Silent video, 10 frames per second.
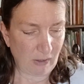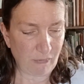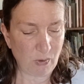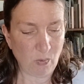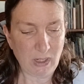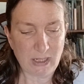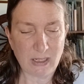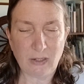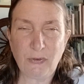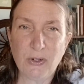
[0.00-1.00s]
if you want
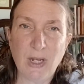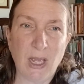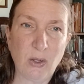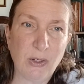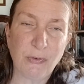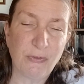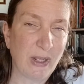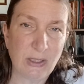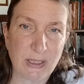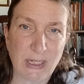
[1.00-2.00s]
it, if you're not going to
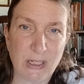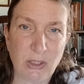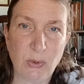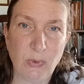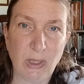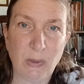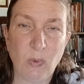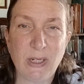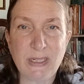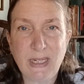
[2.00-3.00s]
felt it and you really
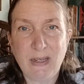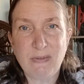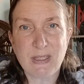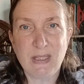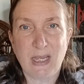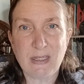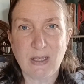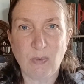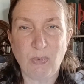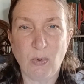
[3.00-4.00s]
want it to have this
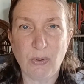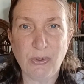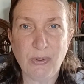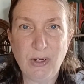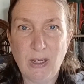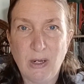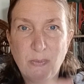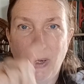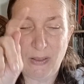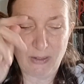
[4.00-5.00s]
nice little border
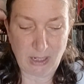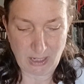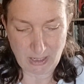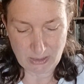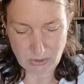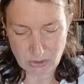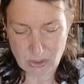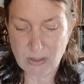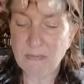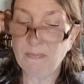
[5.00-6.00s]
around the
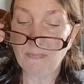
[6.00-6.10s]
edge,